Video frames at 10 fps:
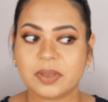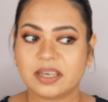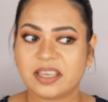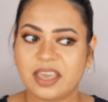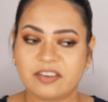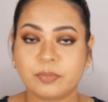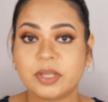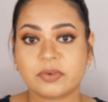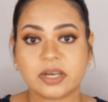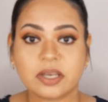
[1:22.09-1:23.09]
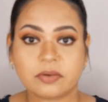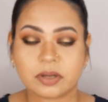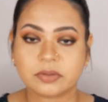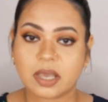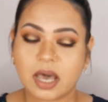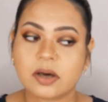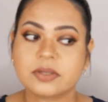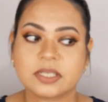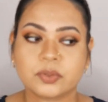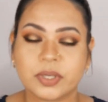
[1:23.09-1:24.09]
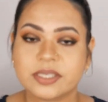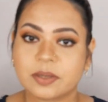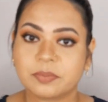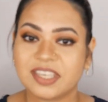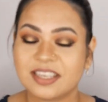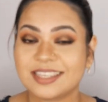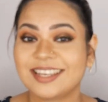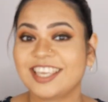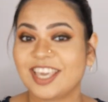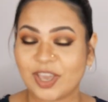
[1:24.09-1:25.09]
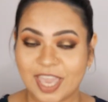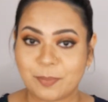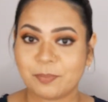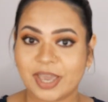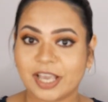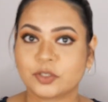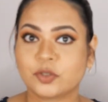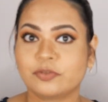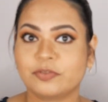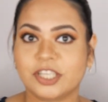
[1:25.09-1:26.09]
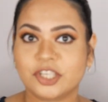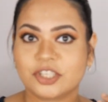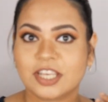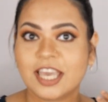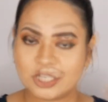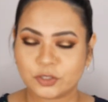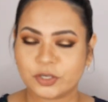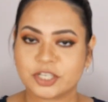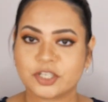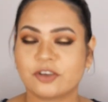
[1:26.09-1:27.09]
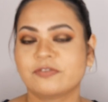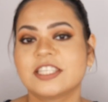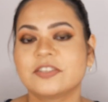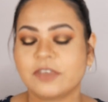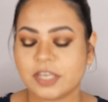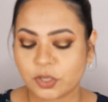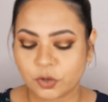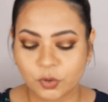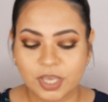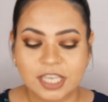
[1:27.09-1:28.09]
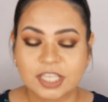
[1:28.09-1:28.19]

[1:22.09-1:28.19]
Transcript: and I have been running around the house and doing some things and came back to finish the introduction of this video.